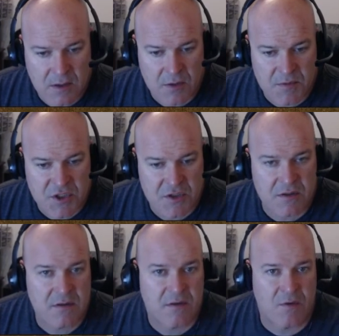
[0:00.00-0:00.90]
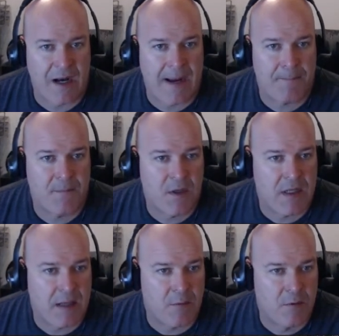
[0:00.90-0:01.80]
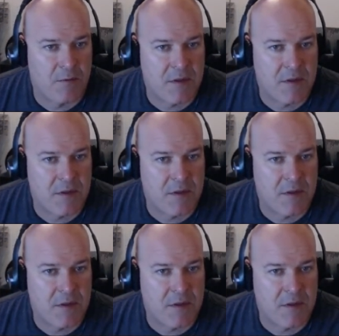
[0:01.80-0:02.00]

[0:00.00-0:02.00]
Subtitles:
Oops, crap. Okay, well,